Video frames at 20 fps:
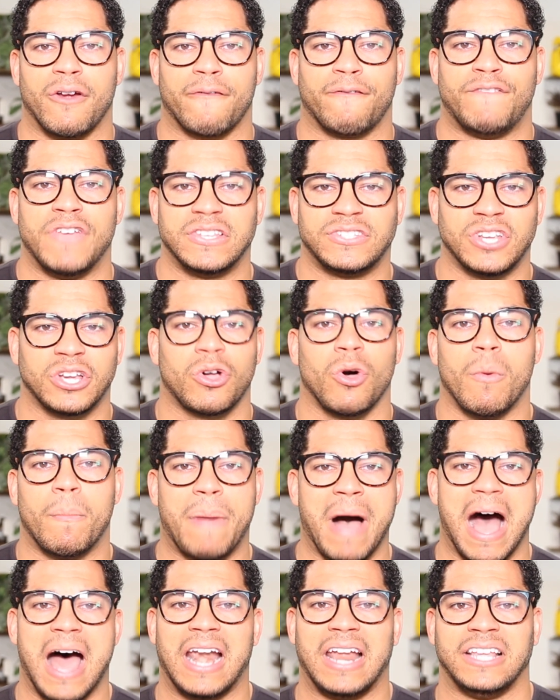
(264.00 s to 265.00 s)
physical
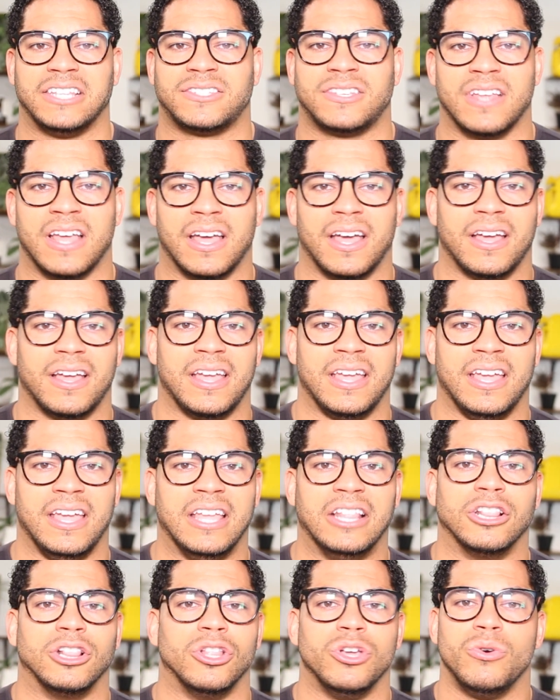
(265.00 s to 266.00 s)
bodies
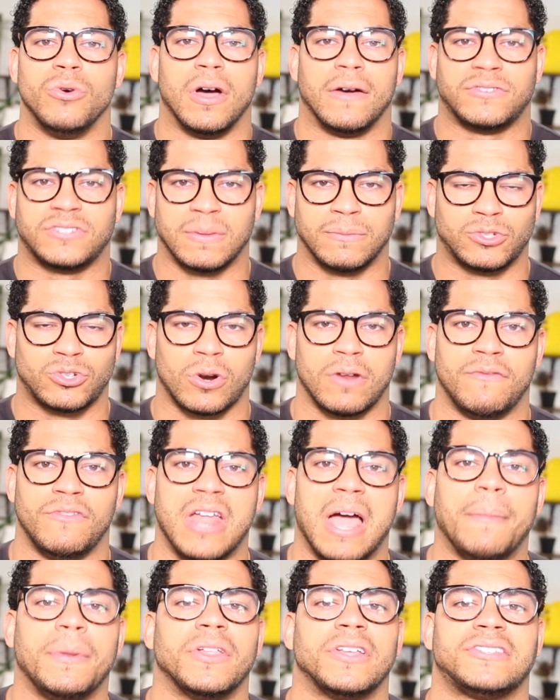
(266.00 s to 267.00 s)
in lieu of some sort of
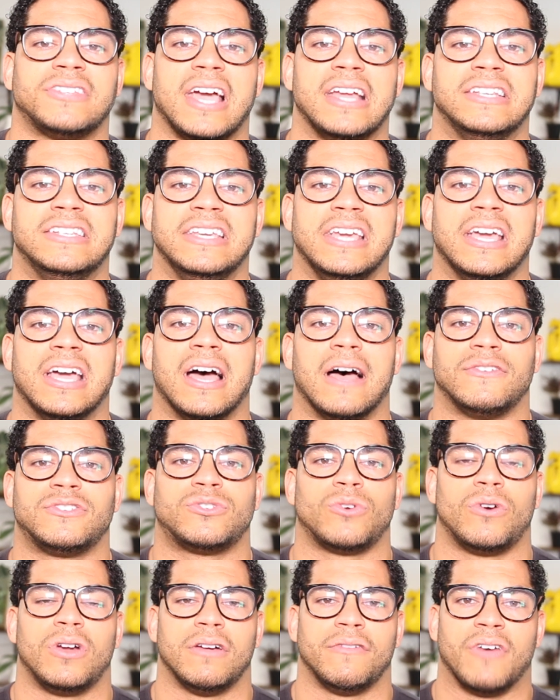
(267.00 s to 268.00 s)
nebulous idea of
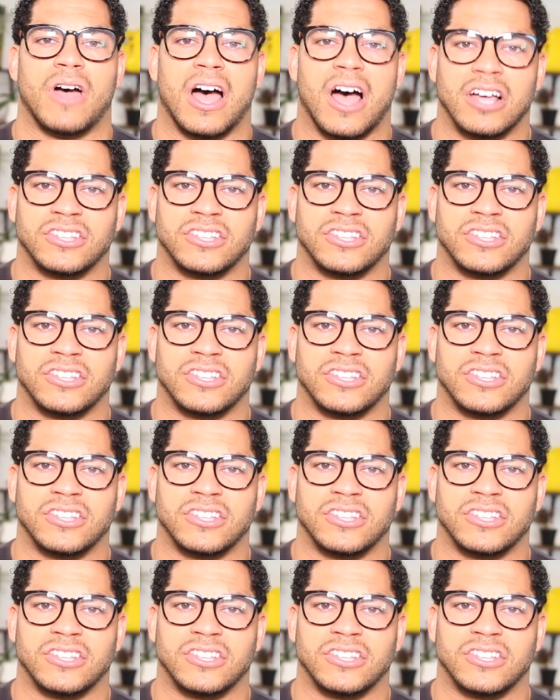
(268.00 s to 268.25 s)
sort of